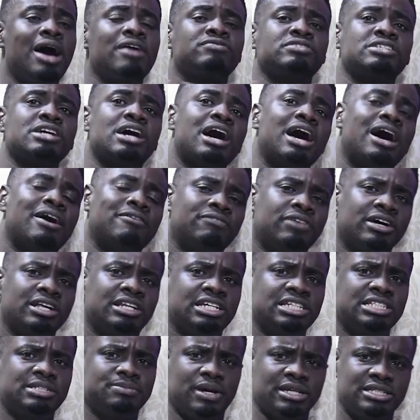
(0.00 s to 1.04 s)
After our
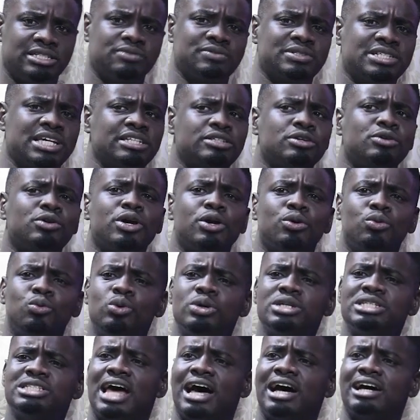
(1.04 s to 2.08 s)
father's passing, We said, okay,
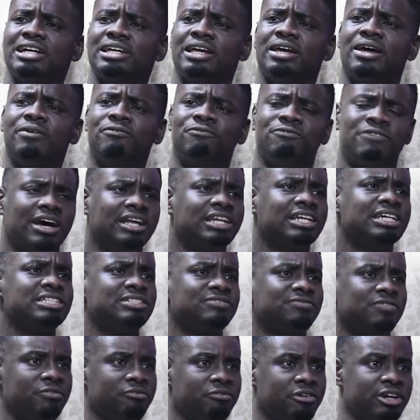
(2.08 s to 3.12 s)
who's our uh,
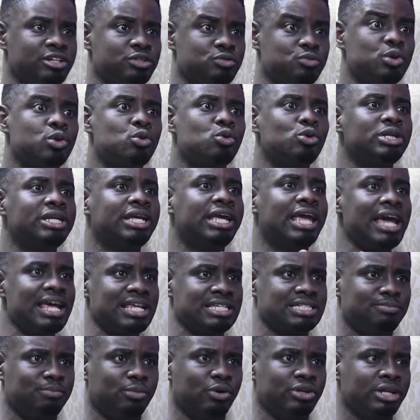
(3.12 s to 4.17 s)
father's favorite? We could
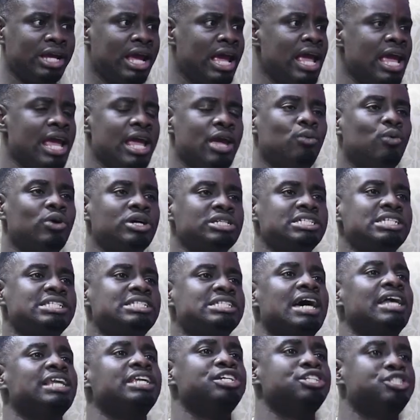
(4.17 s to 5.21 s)
guess, but it
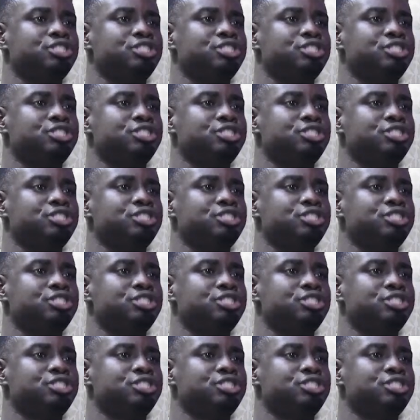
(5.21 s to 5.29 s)
wasn't an